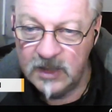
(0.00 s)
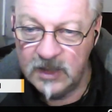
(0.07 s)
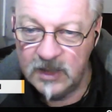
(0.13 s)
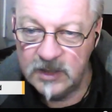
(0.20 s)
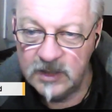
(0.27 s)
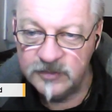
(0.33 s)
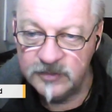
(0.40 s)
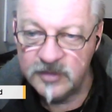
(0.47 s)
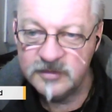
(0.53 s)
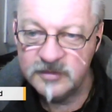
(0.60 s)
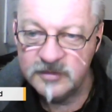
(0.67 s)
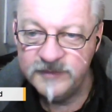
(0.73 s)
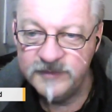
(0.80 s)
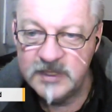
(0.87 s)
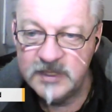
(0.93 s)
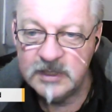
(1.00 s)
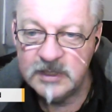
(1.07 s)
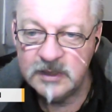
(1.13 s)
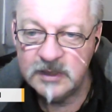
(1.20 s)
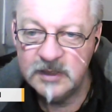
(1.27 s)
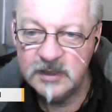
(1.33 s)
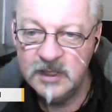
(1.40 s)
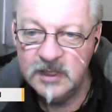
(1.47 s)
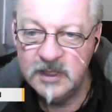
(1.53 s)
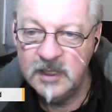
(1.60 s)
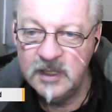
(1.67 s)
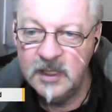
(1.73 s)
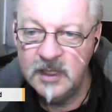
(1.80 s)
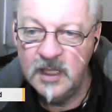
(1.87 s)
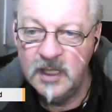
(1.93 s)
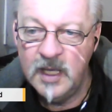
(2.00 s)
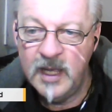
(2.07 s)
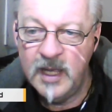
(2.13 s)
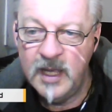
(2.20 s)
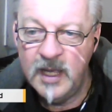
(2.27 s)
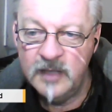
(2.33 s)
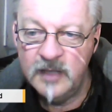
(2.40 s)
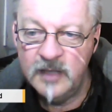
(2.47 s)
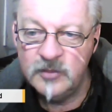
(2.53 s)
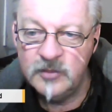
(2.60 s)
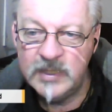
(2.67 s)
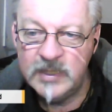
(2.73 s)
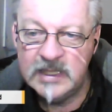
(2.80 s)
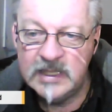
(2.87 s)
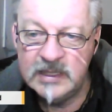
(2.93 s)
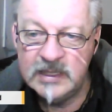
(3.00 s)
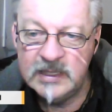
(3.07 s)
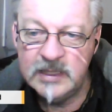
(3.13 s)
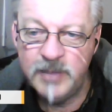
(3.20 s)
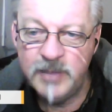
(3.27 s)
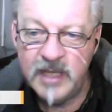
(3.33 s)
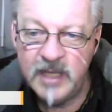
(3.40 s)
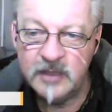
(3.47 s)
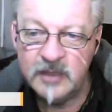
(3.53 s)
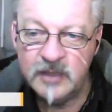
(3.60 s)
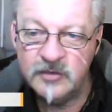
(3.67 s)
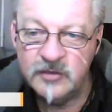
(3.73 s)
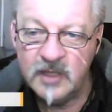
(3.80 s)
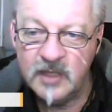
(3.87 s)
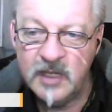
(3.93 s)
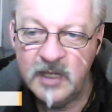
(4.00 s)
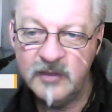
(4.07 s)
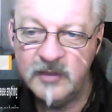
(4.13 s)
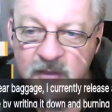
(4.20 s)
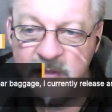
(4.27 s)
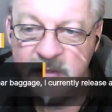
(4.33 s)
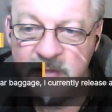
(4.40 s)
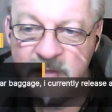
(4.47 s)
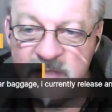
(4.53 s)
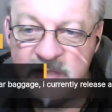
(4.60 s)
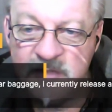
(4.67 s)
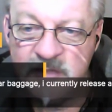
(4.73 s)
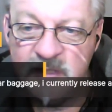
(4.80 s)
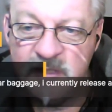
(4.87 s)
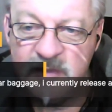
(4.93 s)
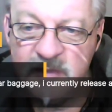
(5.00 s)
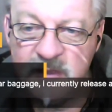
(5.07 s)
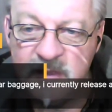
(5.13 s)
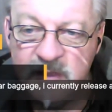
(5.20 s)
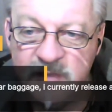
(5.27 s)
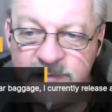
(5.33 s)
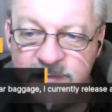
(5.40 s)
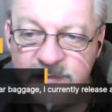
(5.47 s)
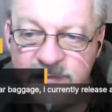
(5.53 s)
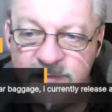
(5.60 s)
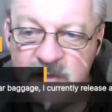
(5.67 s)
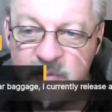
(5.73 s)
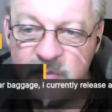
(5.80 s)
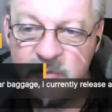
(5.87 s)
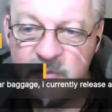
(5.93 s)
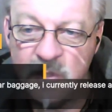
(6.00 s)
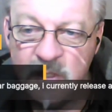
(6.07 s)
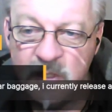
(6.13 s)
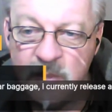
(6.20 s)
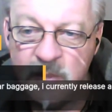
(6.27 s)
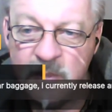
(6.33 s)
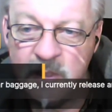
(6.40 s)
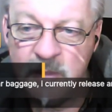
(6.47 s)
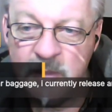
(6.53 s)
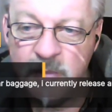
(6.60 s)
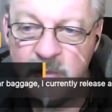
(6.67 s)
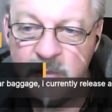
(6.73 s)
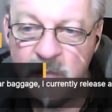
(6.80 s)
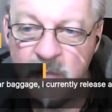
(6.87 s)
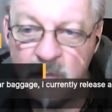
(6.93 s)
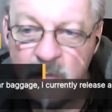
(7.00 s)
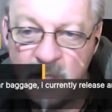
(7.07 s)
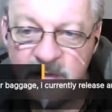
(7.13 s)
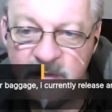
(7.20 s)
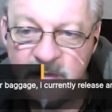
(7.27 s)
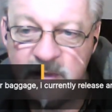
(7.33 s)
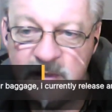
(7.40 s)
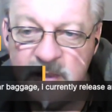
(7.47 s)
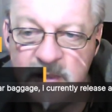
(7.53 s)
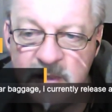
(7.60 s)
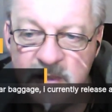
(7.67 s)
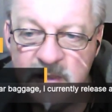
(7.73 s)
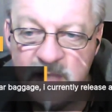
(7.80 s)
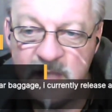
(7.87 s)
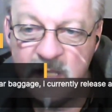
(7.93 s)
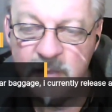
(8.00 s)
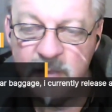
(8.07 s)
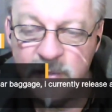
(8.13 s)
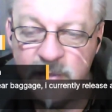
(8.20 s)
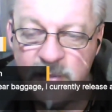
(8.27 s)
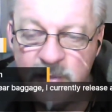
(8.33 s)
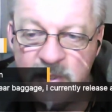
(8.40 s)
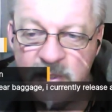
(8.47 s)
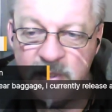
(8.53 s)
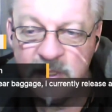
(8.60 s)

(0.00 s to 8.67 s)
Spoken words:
Josephine, how do we clear baggage? I currently release anything that I feel is blocking me by writing it down and burning it.